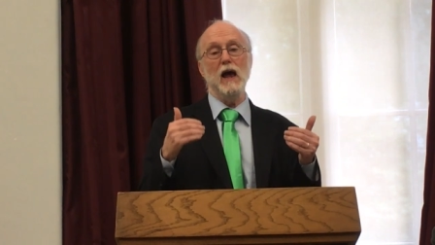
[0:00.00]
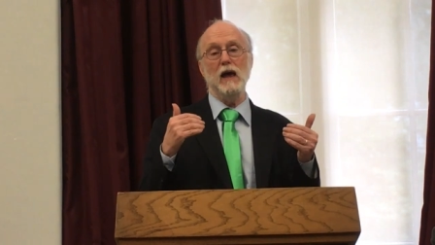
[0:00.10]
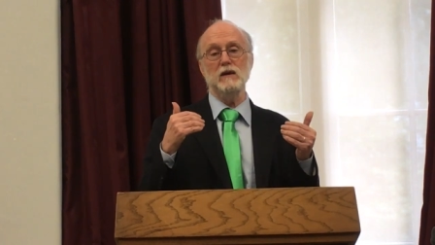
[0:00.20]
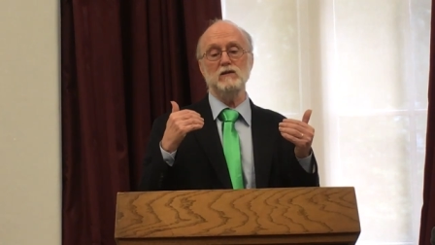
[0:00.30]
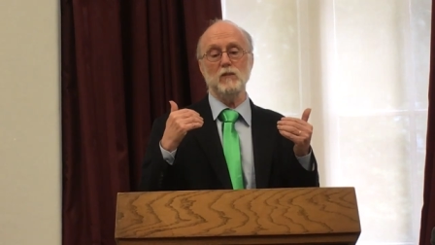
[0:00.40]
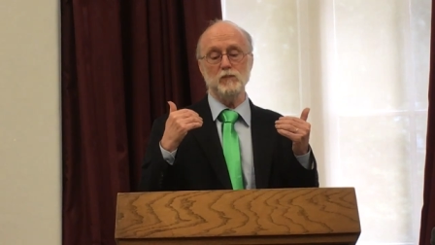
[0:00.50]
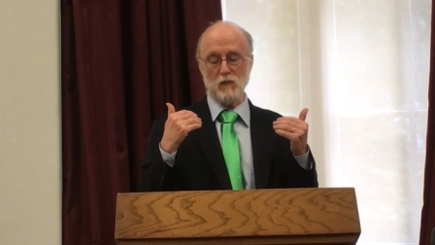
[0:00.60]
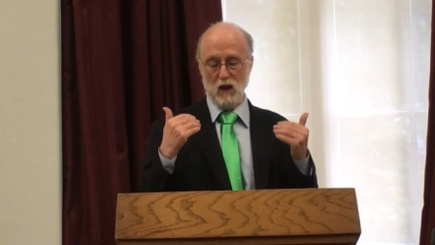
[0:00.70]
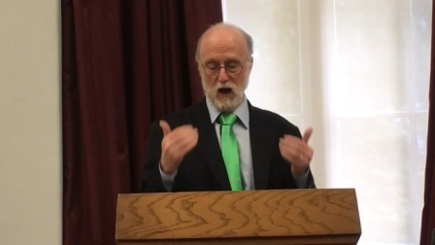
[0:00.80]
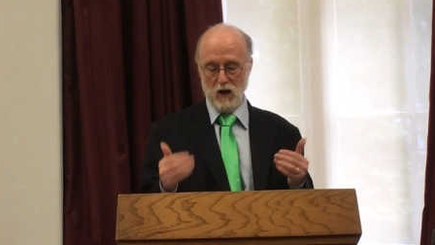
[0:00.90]
And
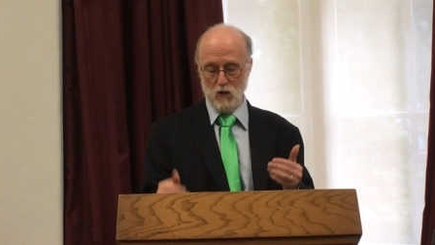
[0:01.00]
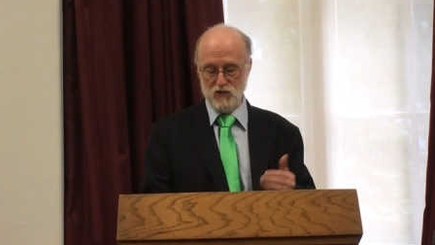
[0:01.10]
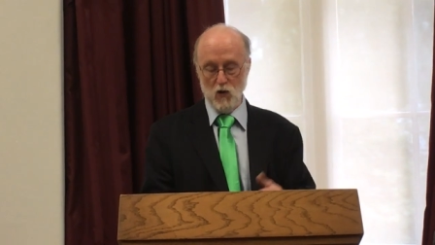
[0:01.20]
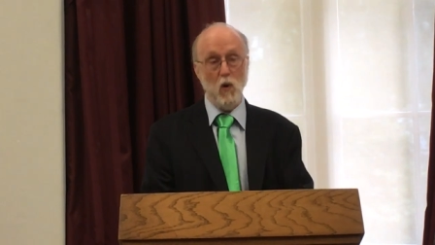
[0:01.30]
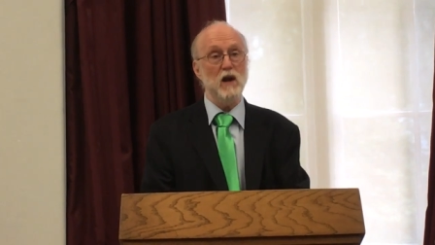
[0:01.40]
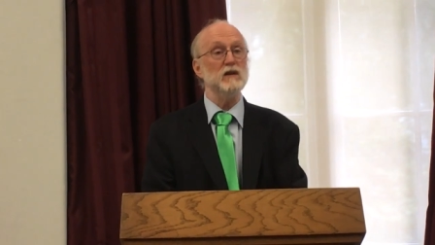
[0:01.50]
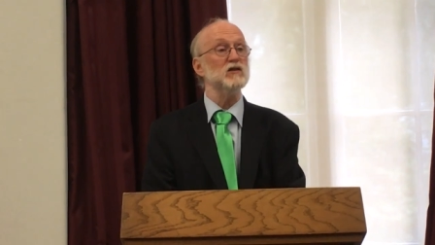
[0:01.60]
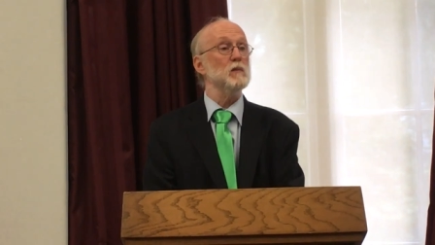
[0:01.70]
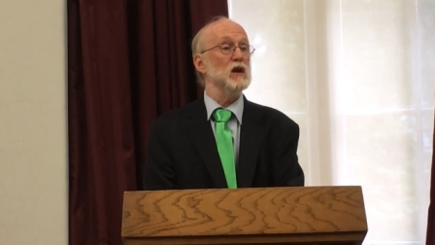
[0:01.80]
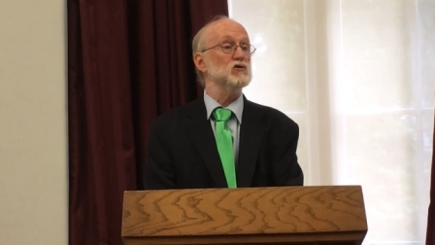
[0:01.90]
I also wanted
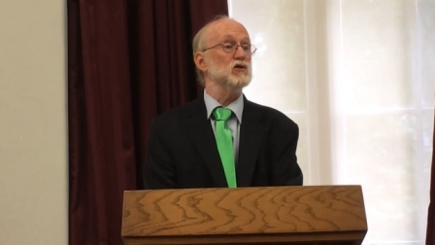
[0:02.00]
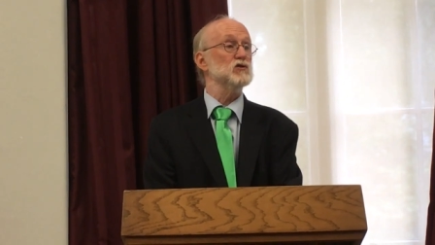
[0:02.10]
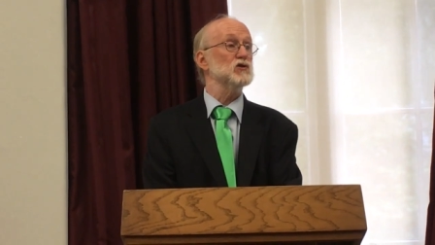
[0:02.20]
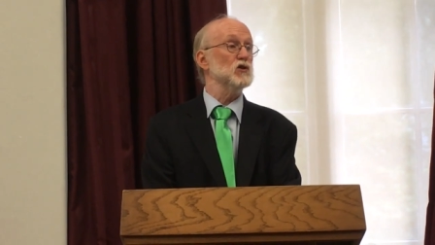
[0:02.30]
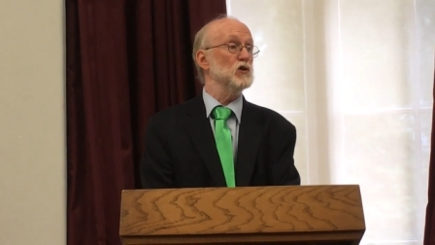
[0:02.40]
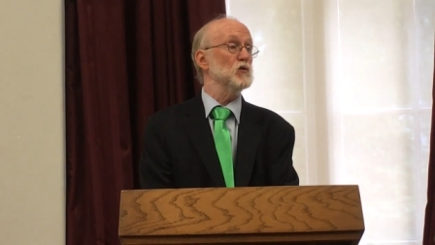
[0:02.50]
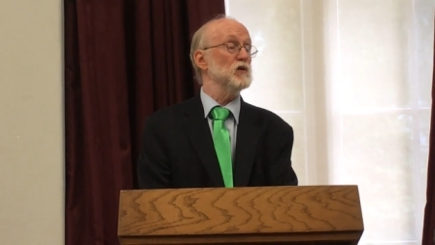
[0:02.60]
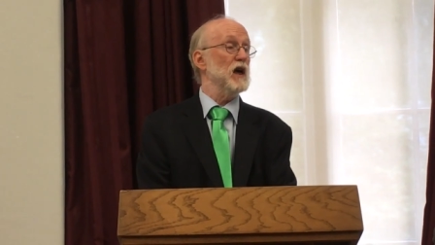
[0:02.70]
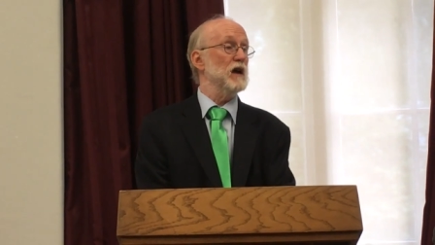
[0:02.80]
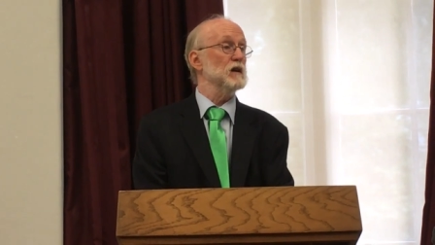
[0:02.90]
to mention to you
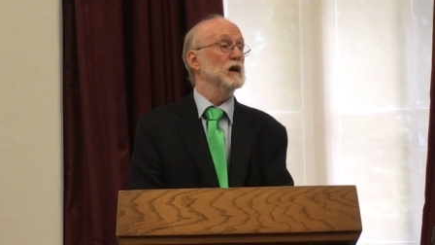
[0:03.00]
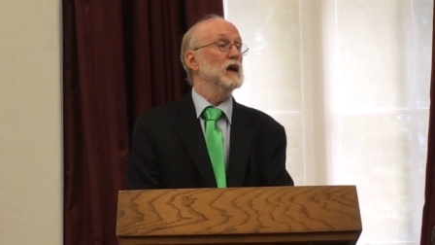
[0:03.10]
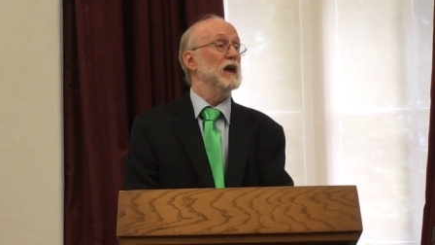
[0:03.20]
that